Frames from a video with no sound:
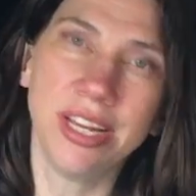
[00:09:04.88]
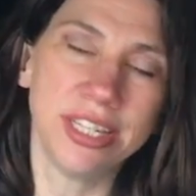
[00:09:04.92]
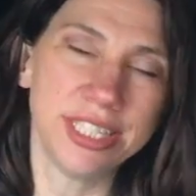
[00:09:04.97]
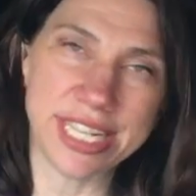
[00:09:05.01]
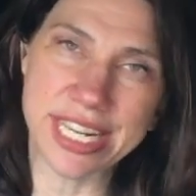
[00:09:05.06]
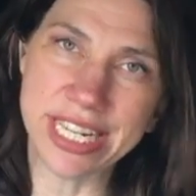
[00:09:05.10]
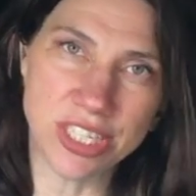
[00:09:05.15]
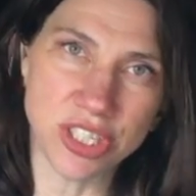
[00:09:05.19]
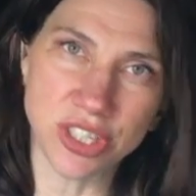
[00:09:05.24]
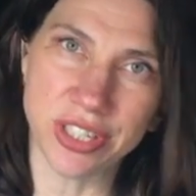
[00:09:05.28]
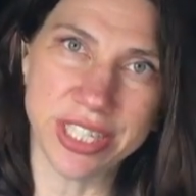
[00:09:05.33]

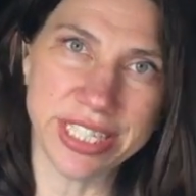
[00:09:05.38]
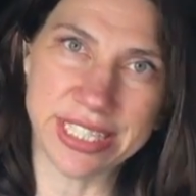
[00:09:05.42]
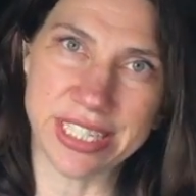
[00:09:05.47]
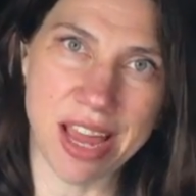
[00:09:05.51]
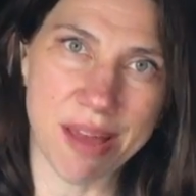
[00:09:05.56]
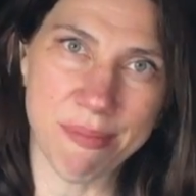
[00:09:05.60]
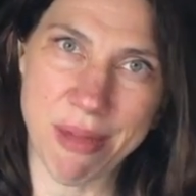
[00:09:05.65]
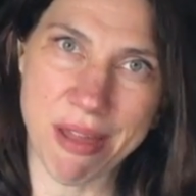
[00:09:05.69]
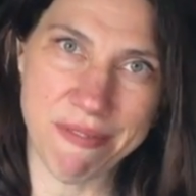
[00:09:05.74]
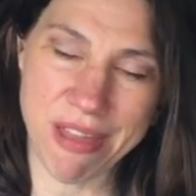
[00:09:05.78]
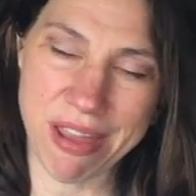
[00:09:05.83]
Tincture is
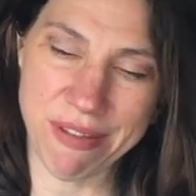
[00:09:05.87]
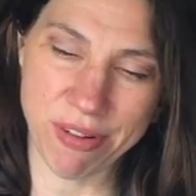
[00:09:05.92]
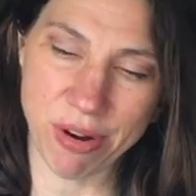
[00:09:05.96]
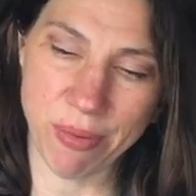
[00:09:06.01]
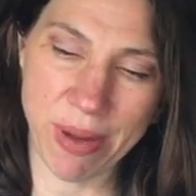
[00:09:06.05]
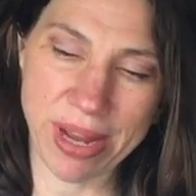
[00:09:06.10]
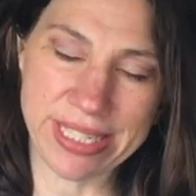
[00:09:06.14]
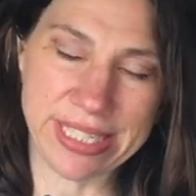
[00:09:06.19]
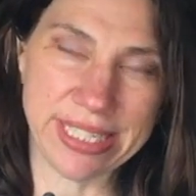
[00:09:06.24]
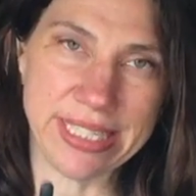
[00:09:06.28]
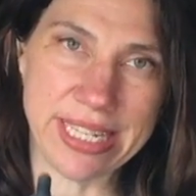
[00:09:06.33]
not my favorite
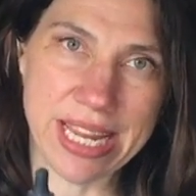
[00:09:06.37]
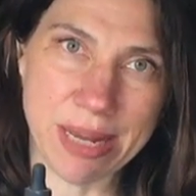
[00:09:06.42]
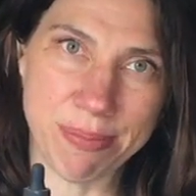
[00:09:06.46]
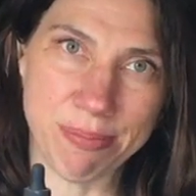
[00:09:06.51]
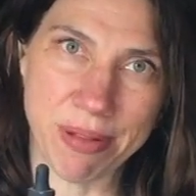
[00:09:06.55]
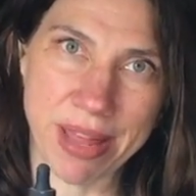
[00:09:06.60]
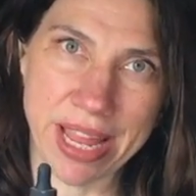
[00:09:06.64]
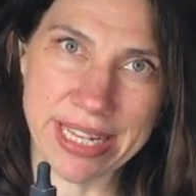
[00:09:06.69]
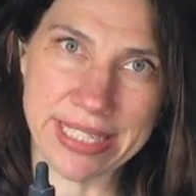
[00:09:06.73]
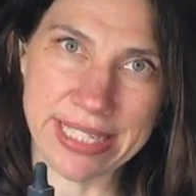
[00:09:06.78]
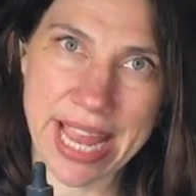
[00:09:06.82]
way to take
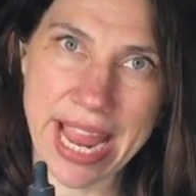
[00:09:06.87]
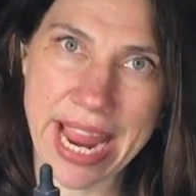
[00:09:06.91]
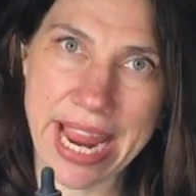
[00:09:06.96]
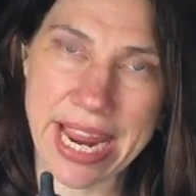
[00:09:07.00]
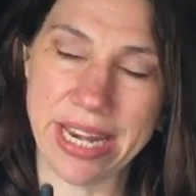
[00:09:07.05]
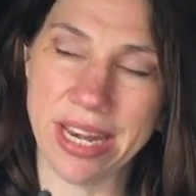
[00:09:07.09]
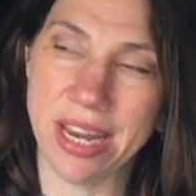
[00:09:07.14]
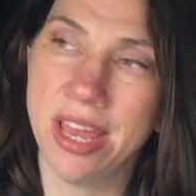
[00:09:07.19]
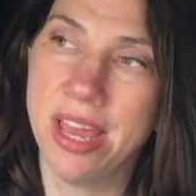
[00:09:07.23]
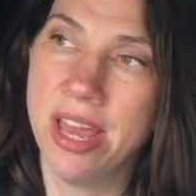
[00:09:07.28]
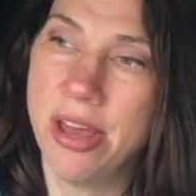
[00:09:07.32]

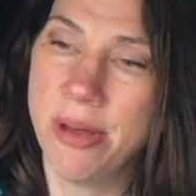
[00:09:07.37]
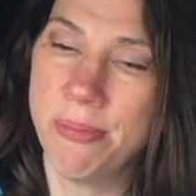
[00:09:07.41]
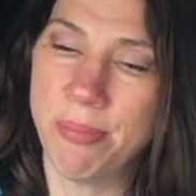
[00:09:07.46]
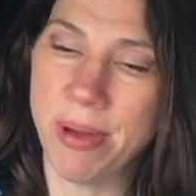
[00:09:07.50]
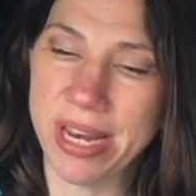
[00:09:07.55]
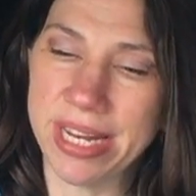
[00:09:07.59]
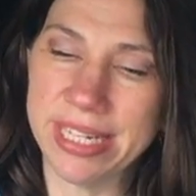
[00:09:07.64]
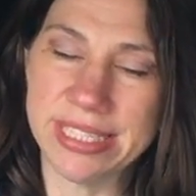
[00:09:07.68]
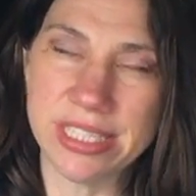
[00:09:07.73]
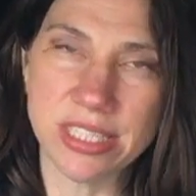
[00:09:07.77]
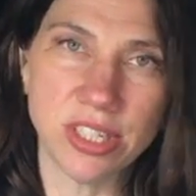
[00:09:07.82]
plantain,
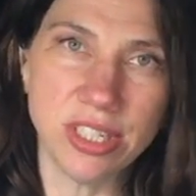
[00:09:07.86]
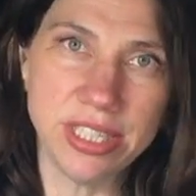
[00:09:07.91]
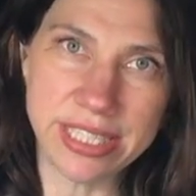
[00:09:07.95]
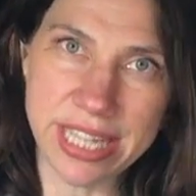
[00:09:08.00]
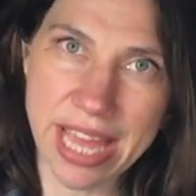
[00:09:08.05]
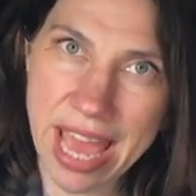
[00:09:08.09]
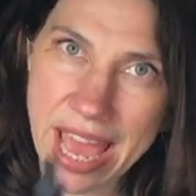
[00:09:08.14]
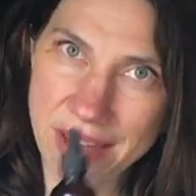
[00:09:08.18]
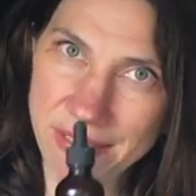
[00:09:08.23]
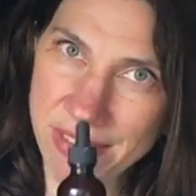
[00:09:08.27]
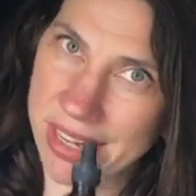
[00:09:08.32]
but it's good to
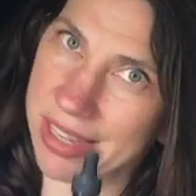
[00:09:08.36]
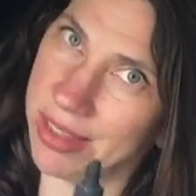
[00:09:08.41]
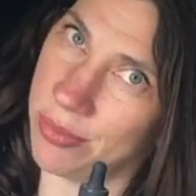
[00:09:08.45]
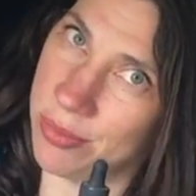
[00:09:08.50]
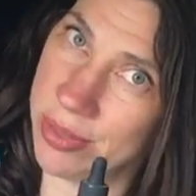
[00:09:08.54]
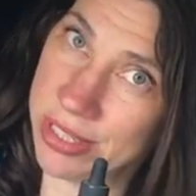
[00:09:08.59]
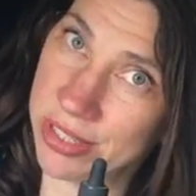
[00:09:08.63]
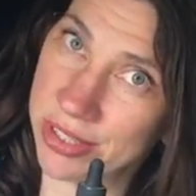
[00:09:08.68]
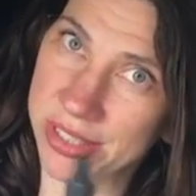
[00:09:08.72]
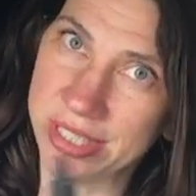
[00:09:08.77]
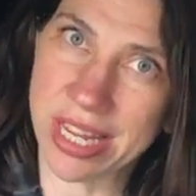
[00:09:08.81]
have it in the
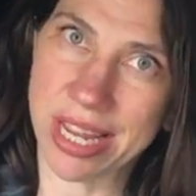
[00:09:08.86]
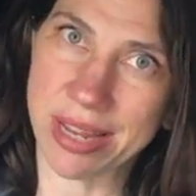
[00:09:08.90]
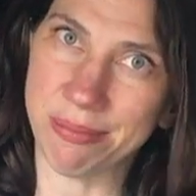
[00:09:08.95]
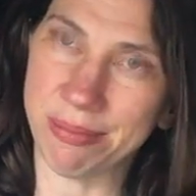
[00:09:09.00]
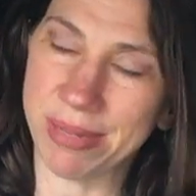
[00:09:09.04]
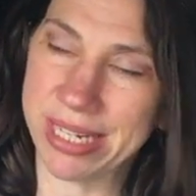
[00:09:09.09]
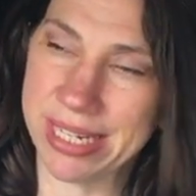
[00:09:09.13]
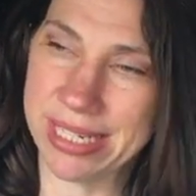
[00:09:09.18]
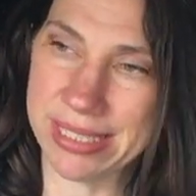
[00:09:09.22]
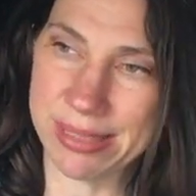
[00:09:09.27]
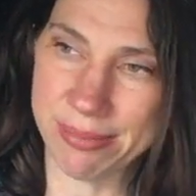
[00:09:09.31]
wintertime
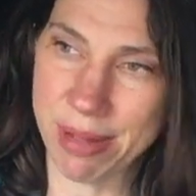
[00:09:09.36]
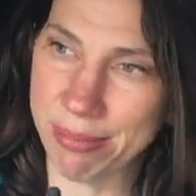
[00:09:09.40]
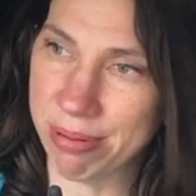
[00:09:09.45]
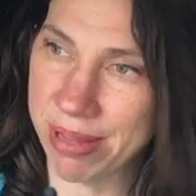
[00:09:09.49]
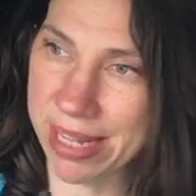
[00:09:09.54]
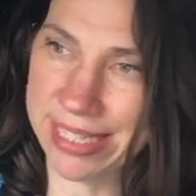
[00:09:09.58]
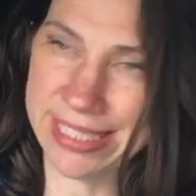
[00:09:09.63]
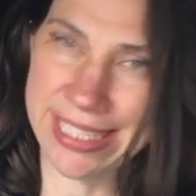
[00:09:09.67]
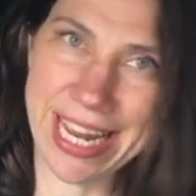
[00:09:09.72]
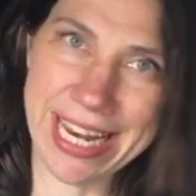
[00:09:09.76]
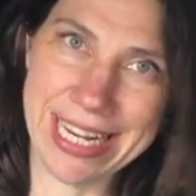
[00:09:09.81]
because my
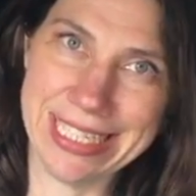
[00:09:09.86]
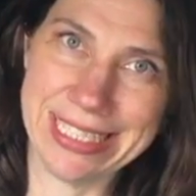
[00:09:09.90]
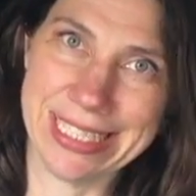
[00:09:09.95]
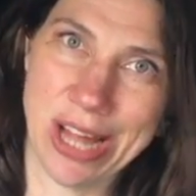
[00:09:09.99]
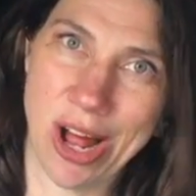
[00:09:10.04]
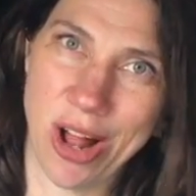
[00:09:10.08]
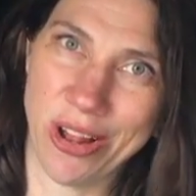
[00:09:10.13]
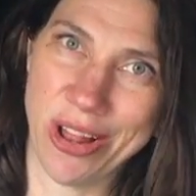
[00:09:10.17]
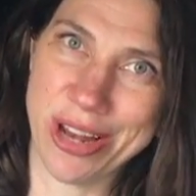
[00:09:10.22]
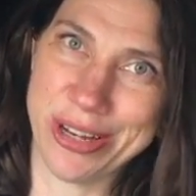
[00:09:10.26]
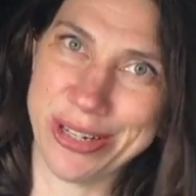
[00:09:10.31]
plantain is
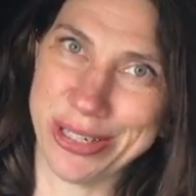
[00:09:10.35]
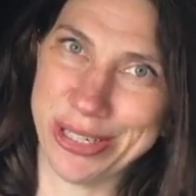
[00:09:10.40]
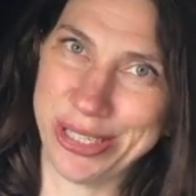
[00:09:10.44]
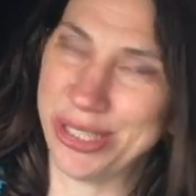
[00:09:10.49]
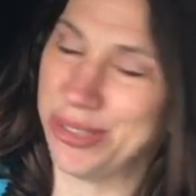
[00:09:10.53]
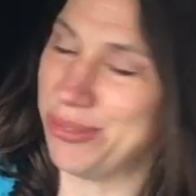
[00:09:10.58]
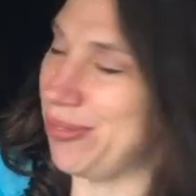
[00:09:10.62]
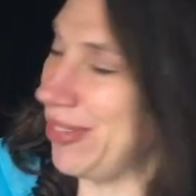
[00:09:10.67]
all under 2